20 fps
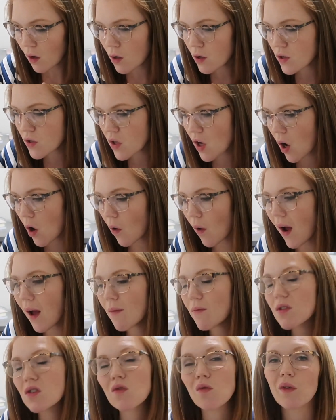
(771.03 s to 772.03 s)
So
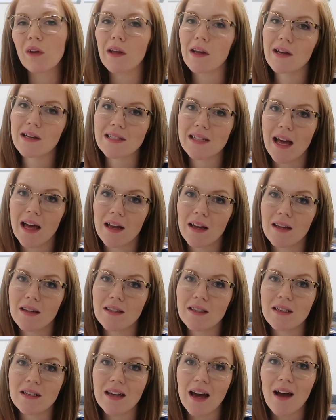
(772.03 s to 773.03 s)
I'm just really
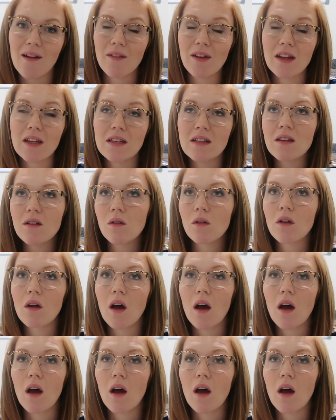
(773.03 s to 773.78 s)
excited to dive in